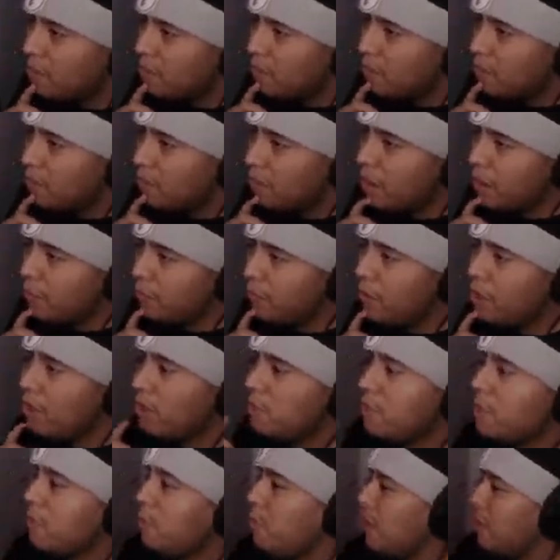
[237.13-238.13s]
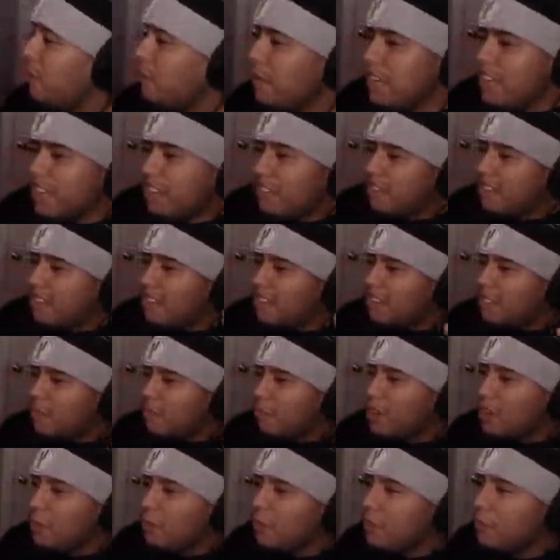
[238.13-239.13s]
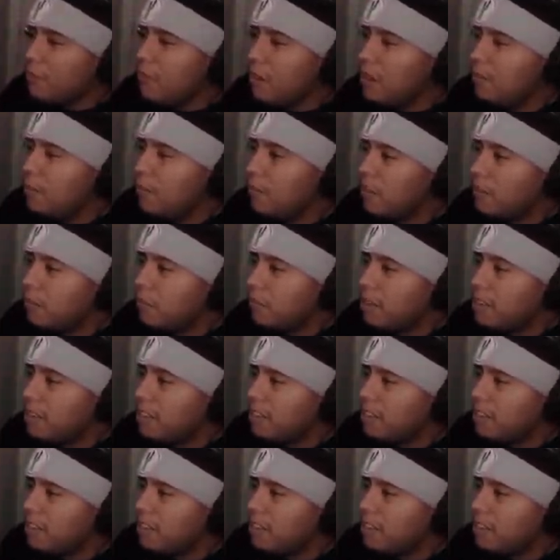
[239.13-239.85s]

Right in front of me? What do you mean? What do you mean right in front of me?